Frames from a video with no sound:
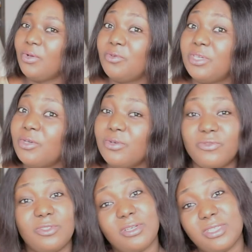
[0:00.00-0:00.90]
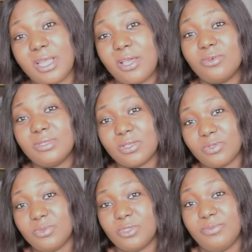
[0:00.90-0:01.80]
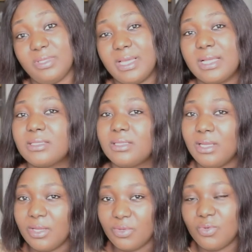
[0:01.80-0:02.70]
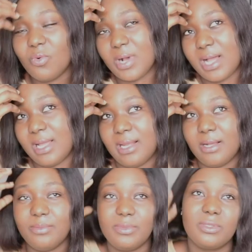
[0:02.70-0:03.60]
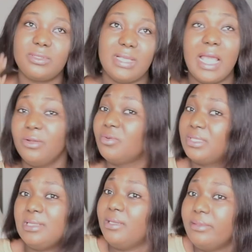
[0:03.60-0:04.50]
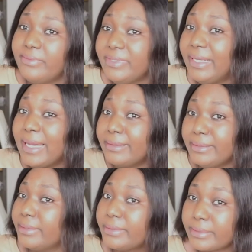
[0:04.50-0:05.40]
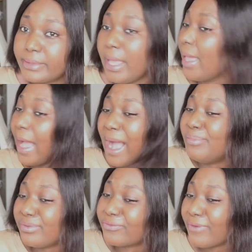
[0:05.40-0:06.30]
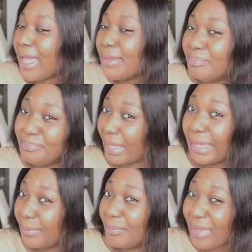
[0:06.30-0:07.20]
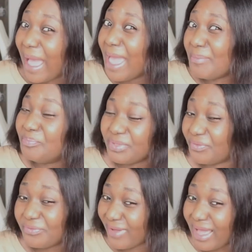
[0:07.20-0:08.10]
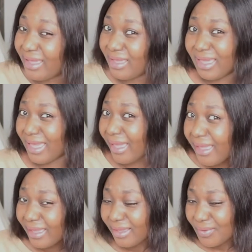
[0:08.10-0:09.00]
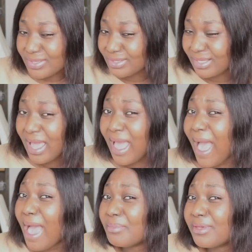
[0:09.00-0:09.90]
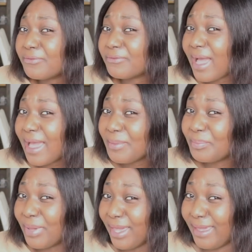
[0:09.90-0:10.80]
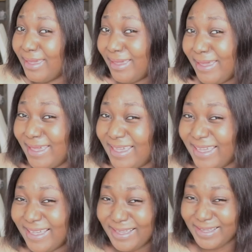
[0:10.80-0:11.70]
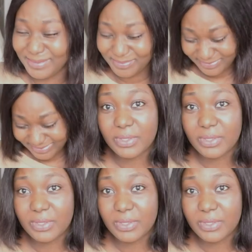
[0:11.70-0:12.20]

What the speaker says: Okay, if you talk, say, like, your own assumption be that, no wahala. But I know, say, regardless, I be fine, babe. I be fine. Eh? Wait, I be fine, babe.